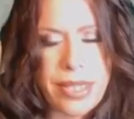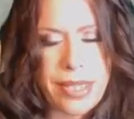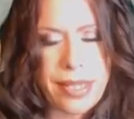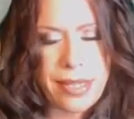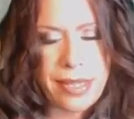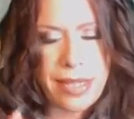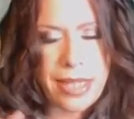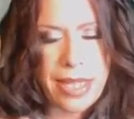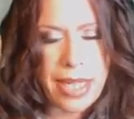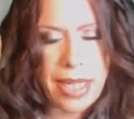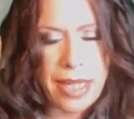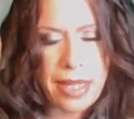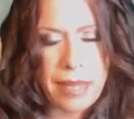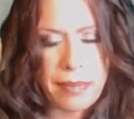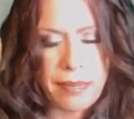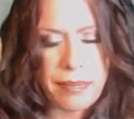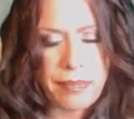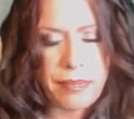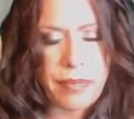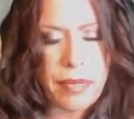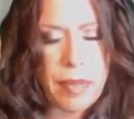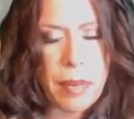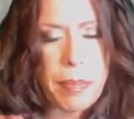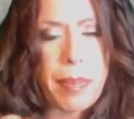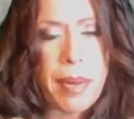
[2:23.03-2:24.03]
his name
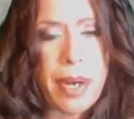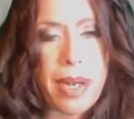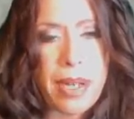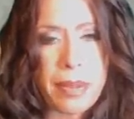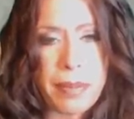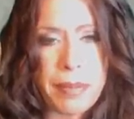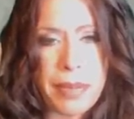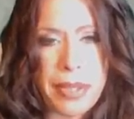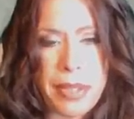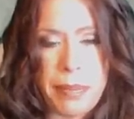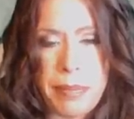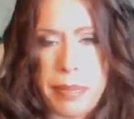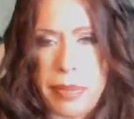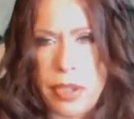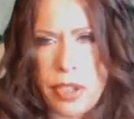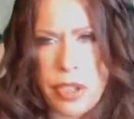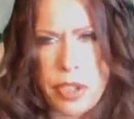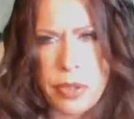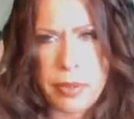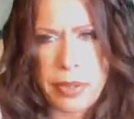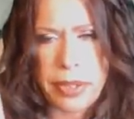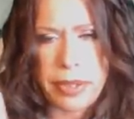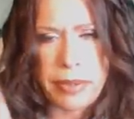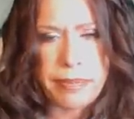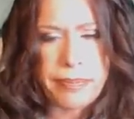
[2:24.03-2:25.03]
Buckman
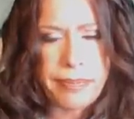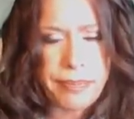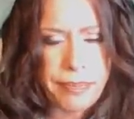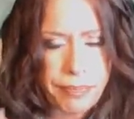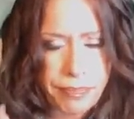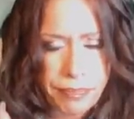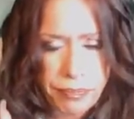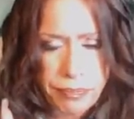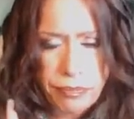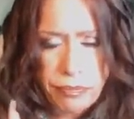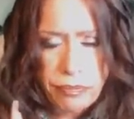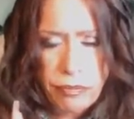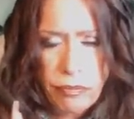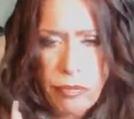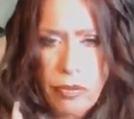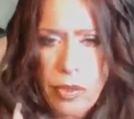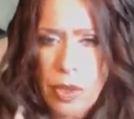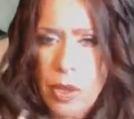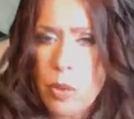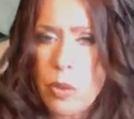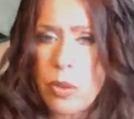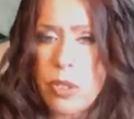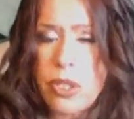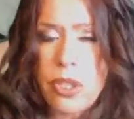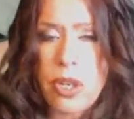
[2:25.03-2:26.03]
Bushman
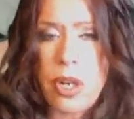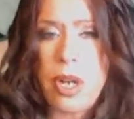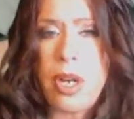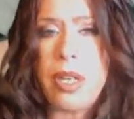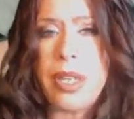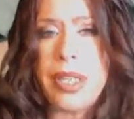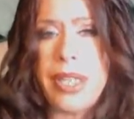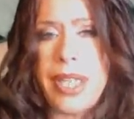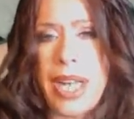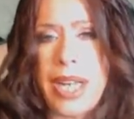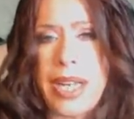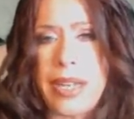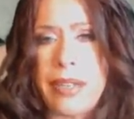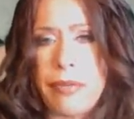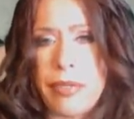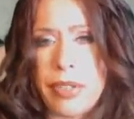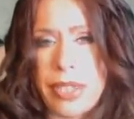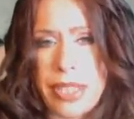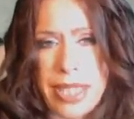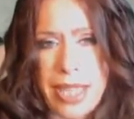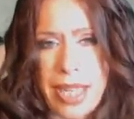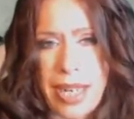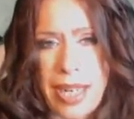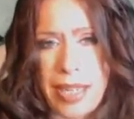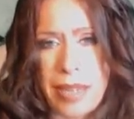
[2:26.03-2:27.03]
was called out of
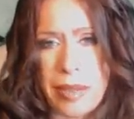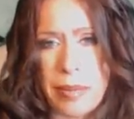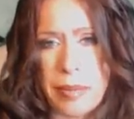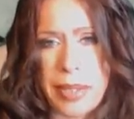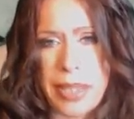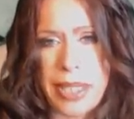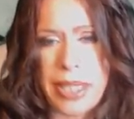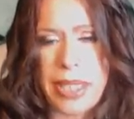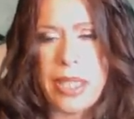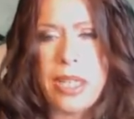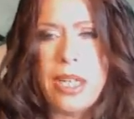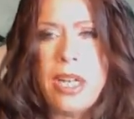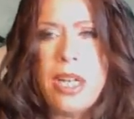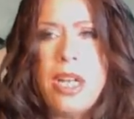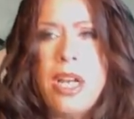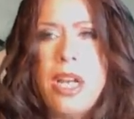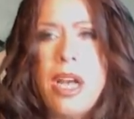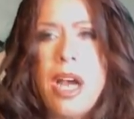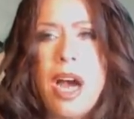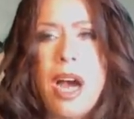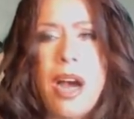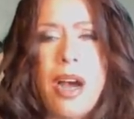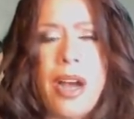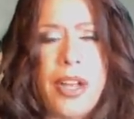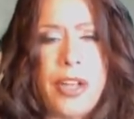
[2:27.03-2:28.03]
retirement
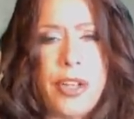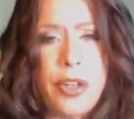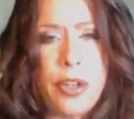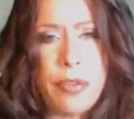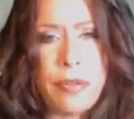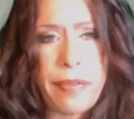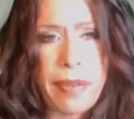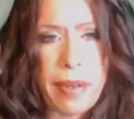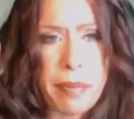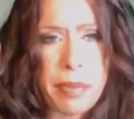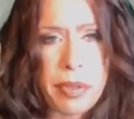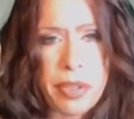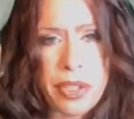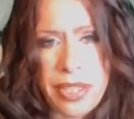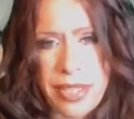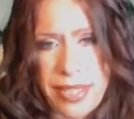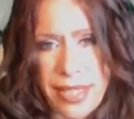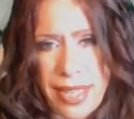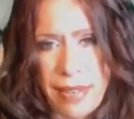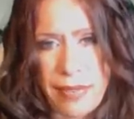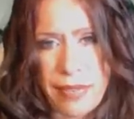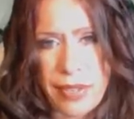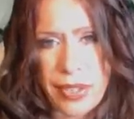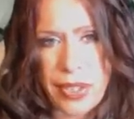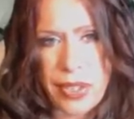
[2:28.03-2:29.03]
on November
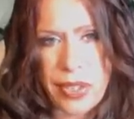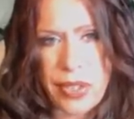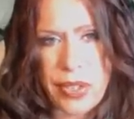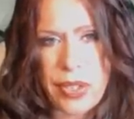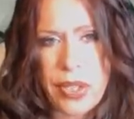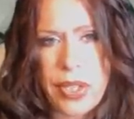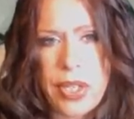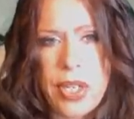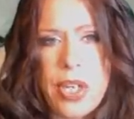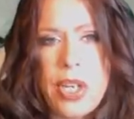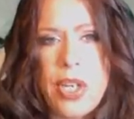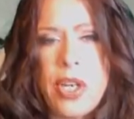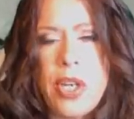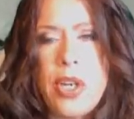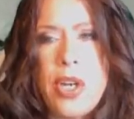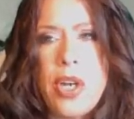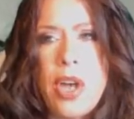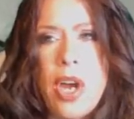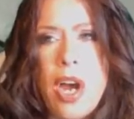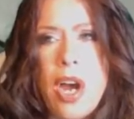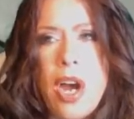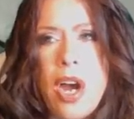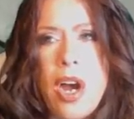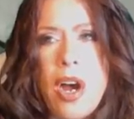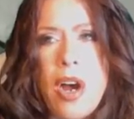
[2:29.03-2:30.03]
seventh.
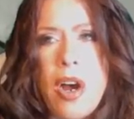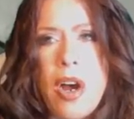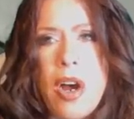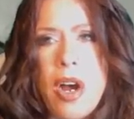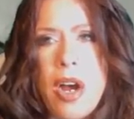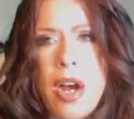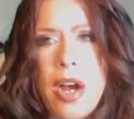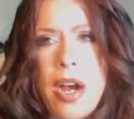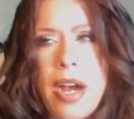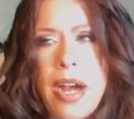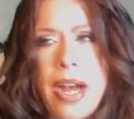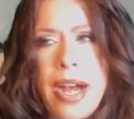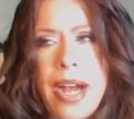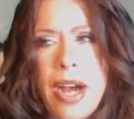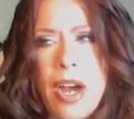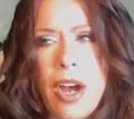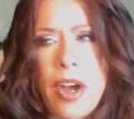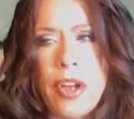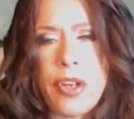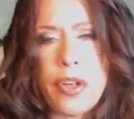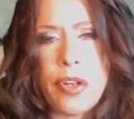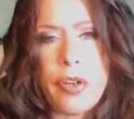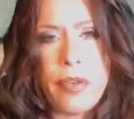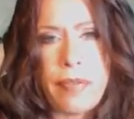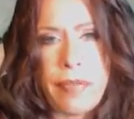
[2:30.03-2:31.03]

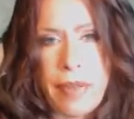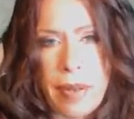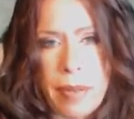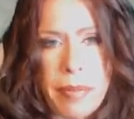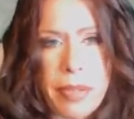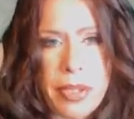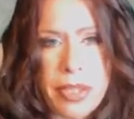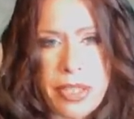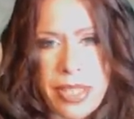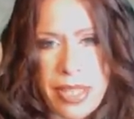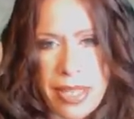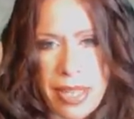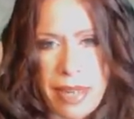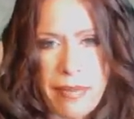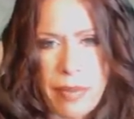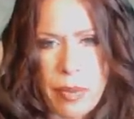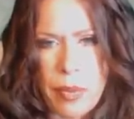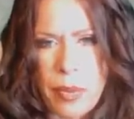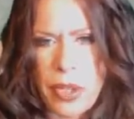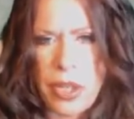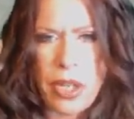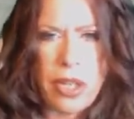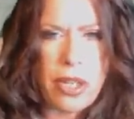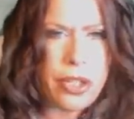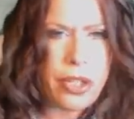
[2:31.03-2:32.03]
On November seventh,
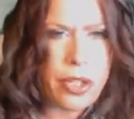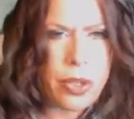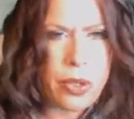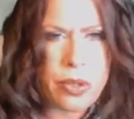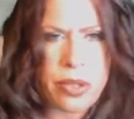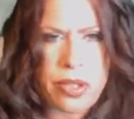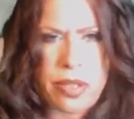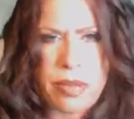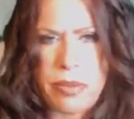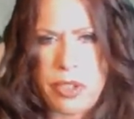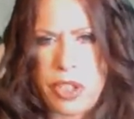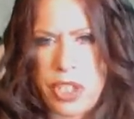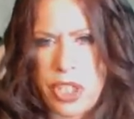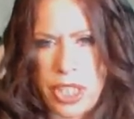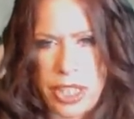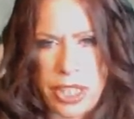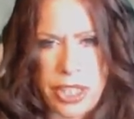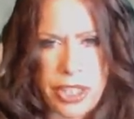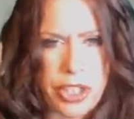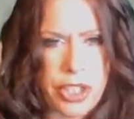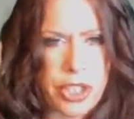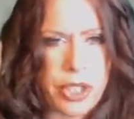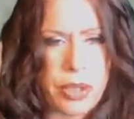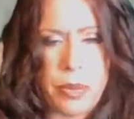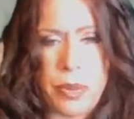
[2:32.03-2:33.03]
we all know some shady
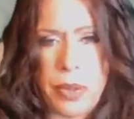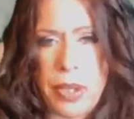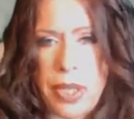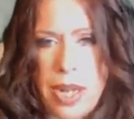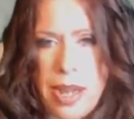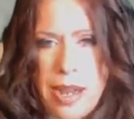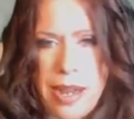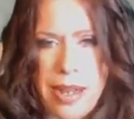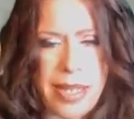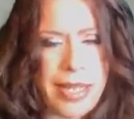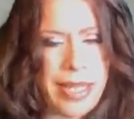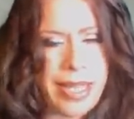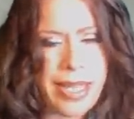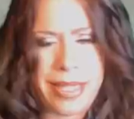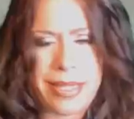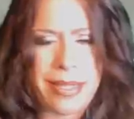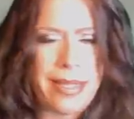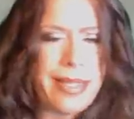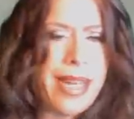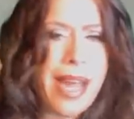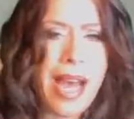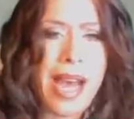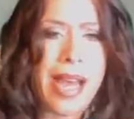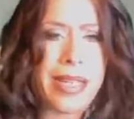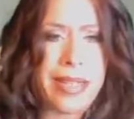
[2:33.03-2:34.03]
shit went on. That's
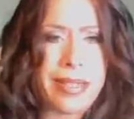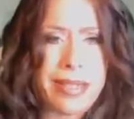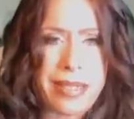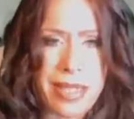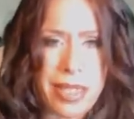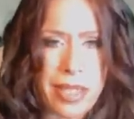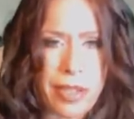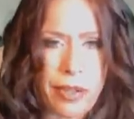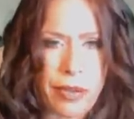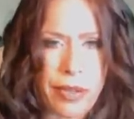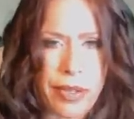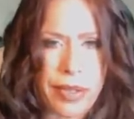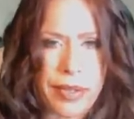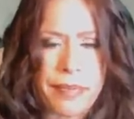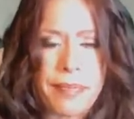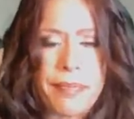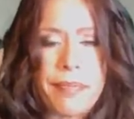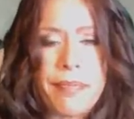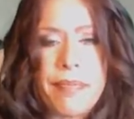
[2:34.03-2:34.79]
not a secret.